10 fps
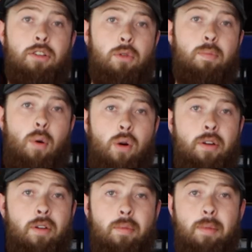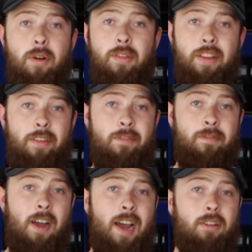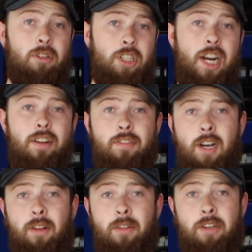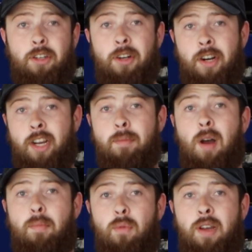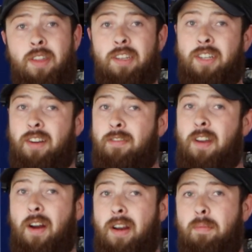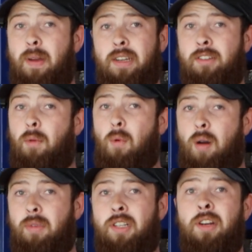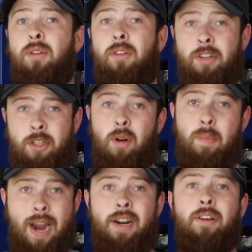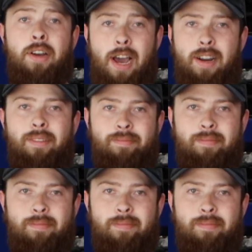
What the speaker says: also important to remember that the final shade of color that you're going to come up with is going to vary based on what material that you are painting or dyeing.